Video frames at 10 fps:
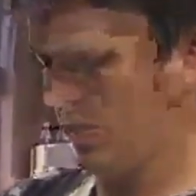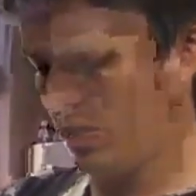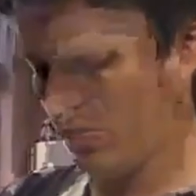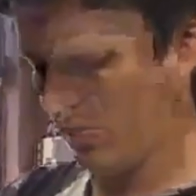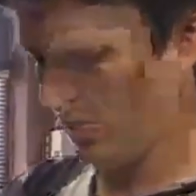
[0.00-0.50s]

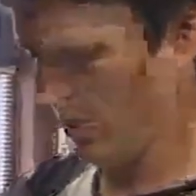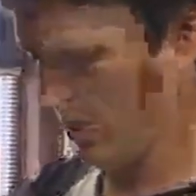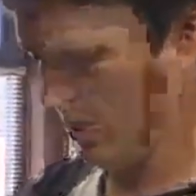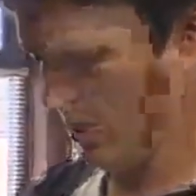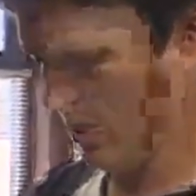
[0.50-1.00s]
Close
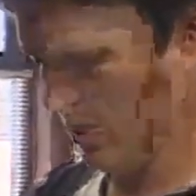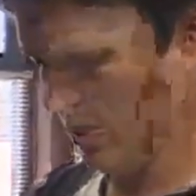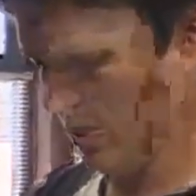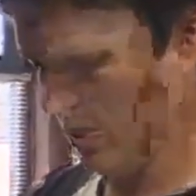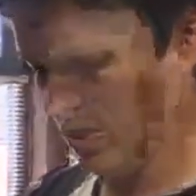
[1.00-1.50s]
that. You add
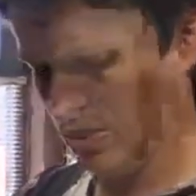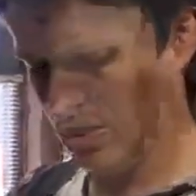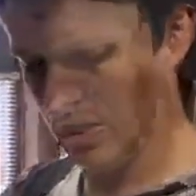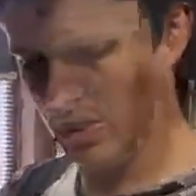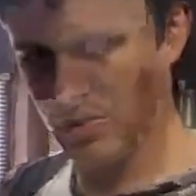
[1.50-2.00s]
those
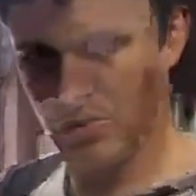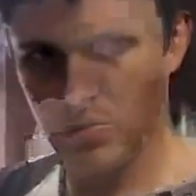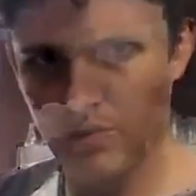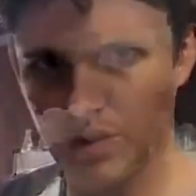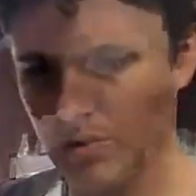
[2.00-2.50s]
25.5
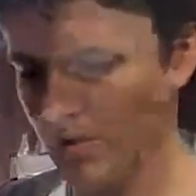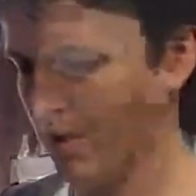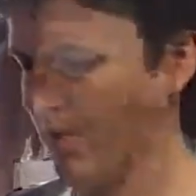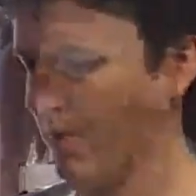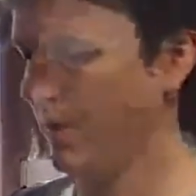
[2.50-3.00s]

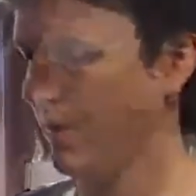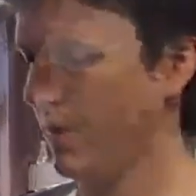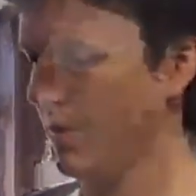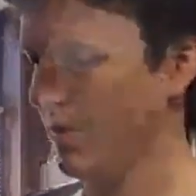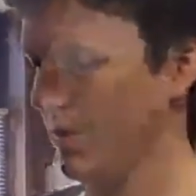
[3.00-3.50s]
microliters
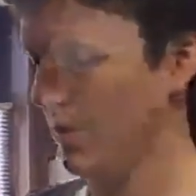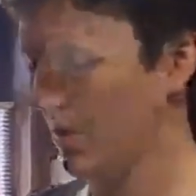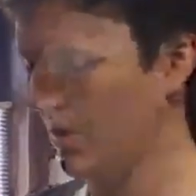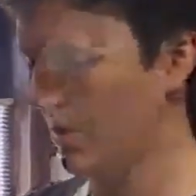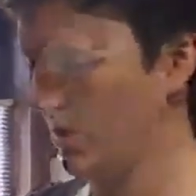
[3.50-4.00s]

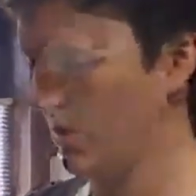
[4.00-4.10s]
to the